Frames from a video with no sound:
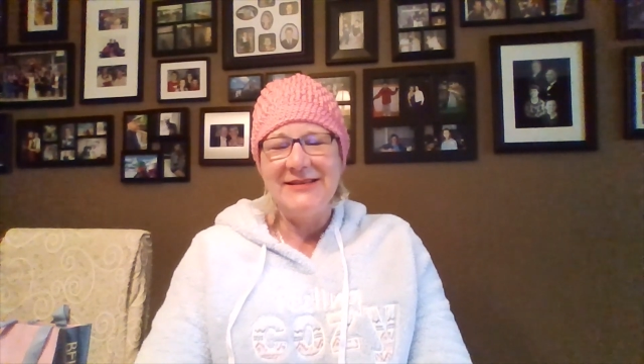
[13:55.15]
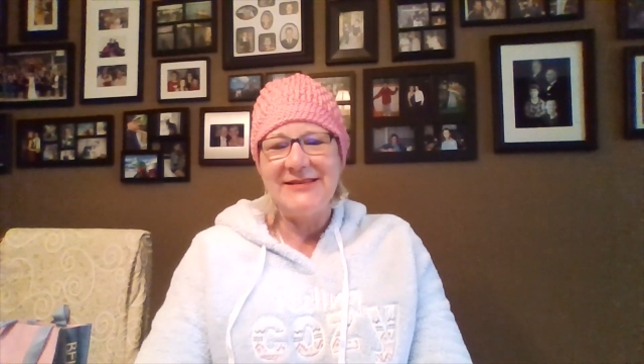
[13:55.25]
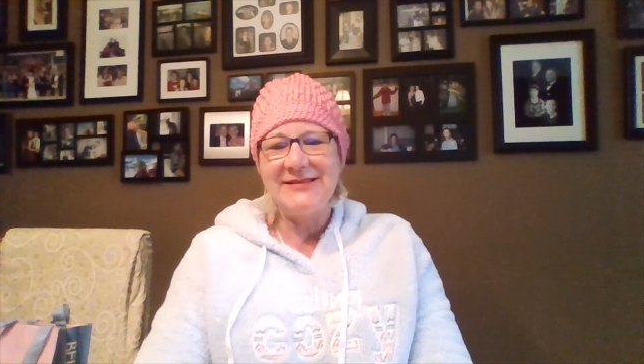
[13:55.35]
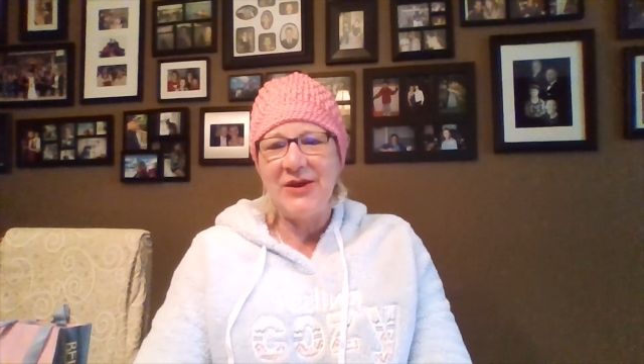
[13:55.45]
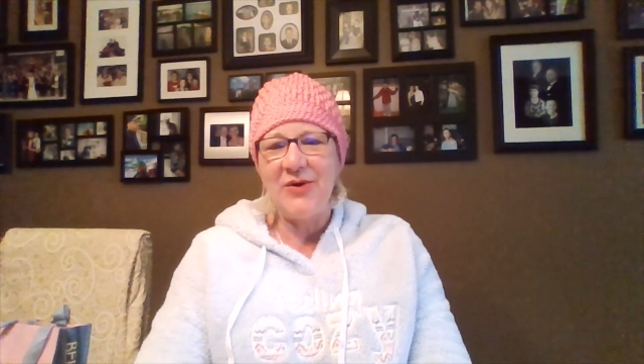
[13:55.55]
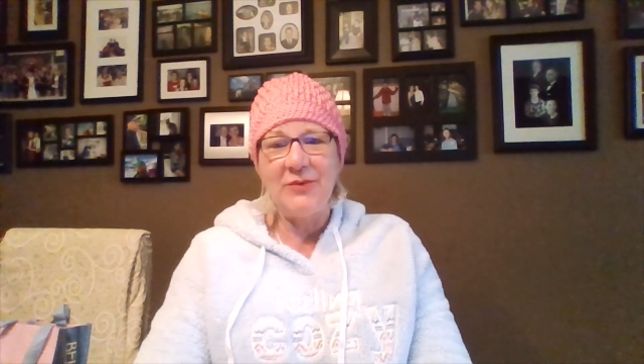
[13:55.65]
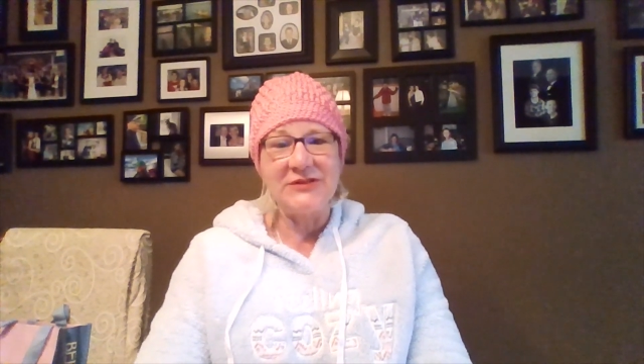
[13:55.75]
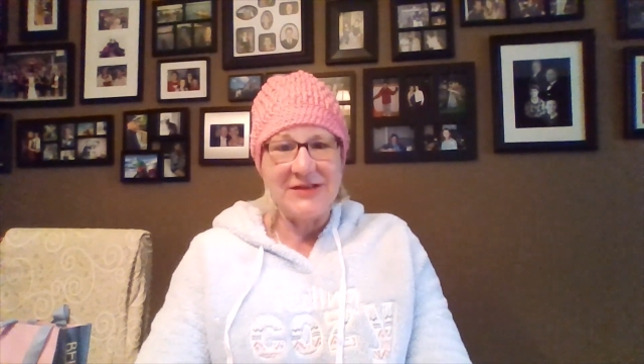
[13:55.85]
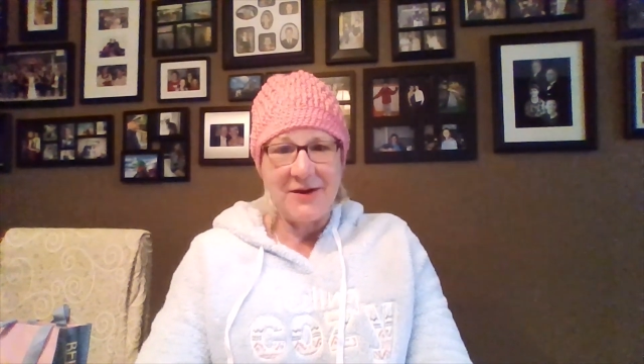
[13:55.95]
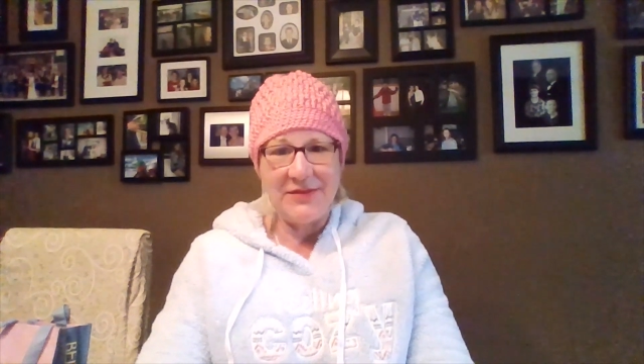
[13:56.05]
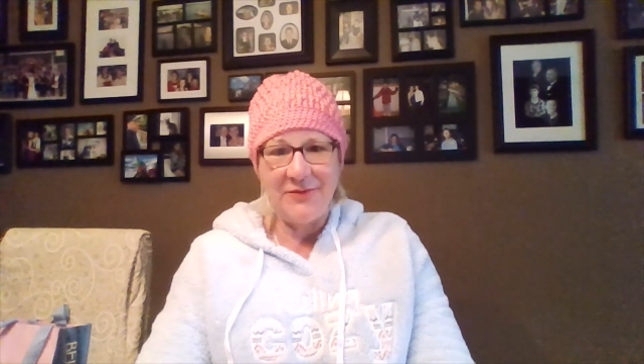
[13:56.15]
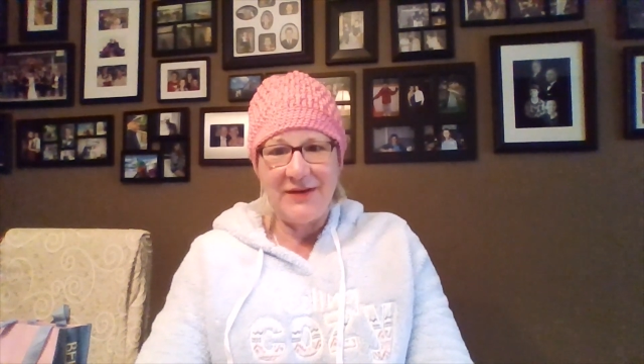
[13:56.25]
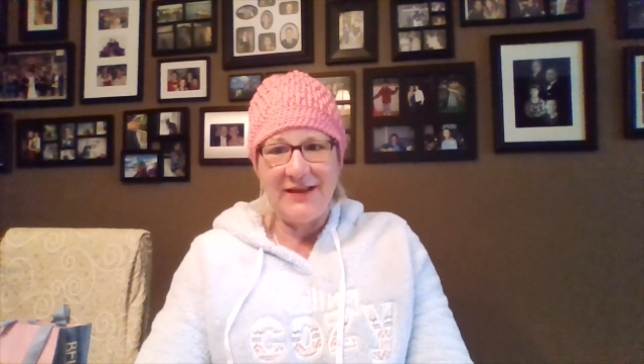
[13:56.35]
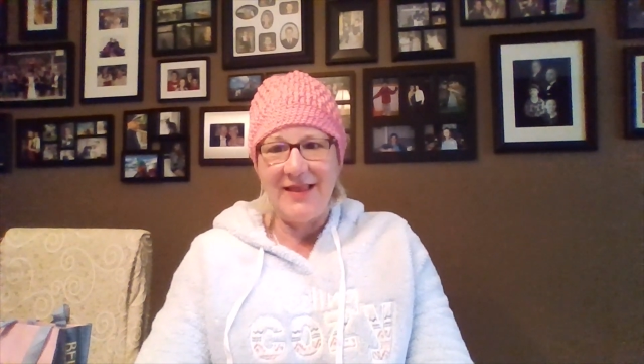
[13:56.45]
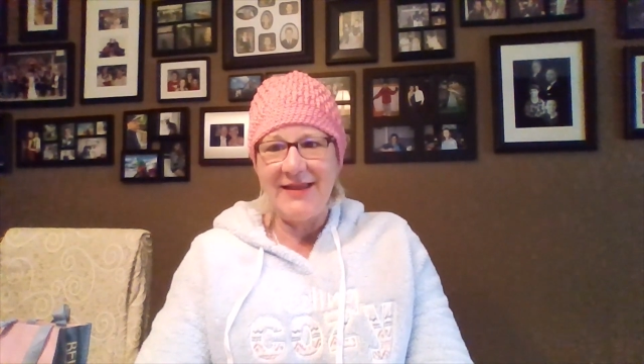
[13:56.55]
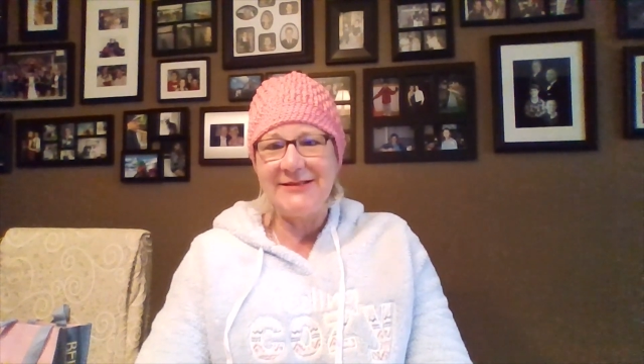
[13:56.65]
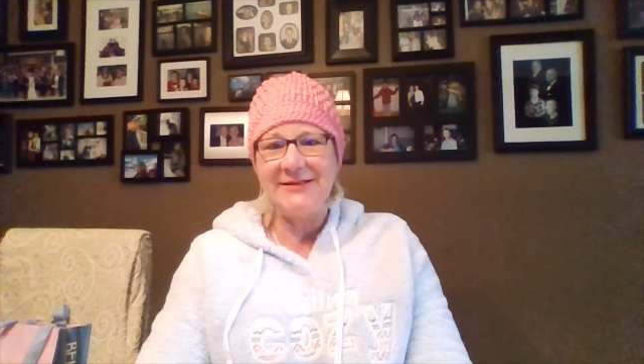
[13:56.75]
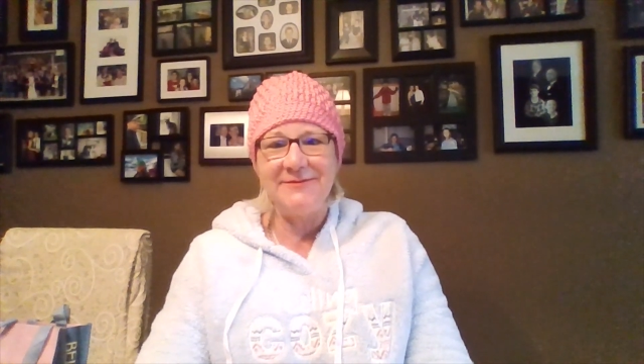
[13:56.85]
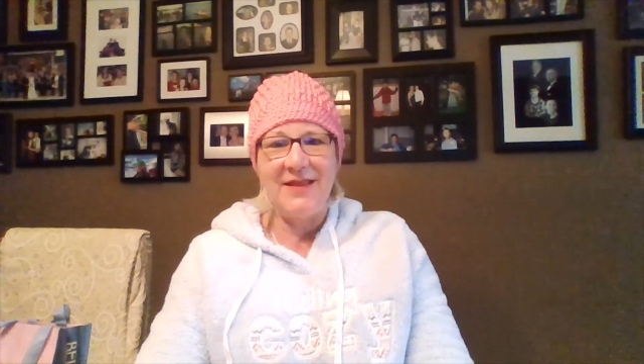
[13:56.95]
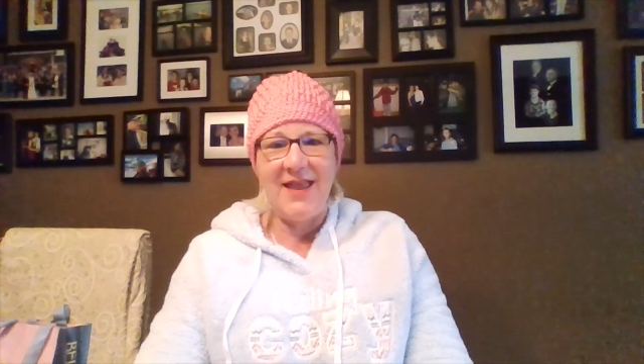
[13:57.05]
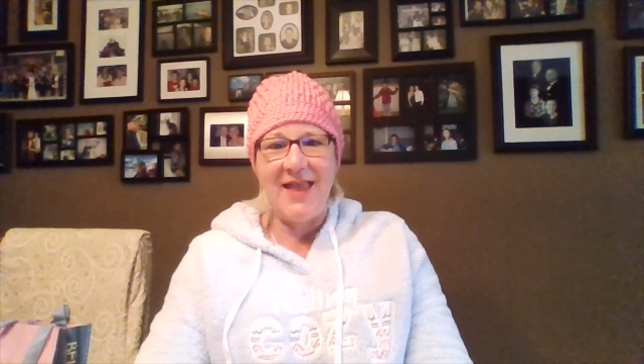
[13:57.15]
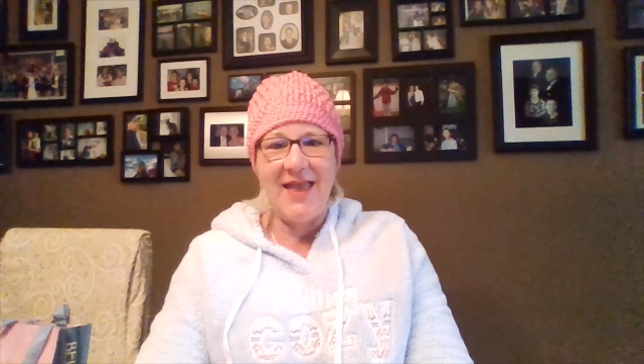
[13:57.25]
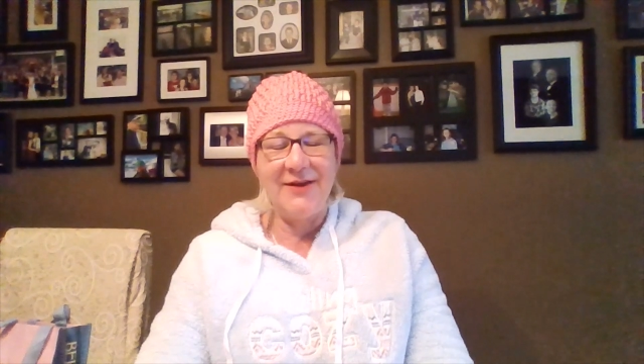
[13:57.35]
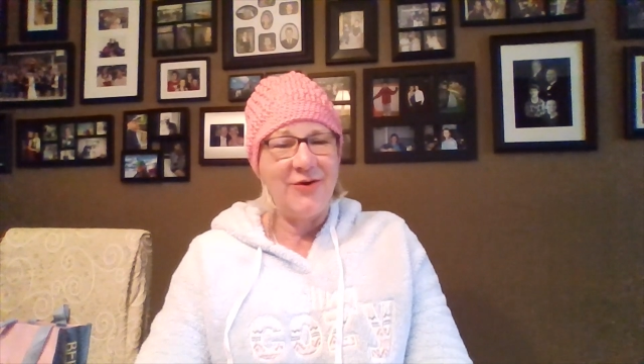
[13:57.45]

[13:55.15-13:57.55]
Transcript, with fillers: So we'll start with the ring light and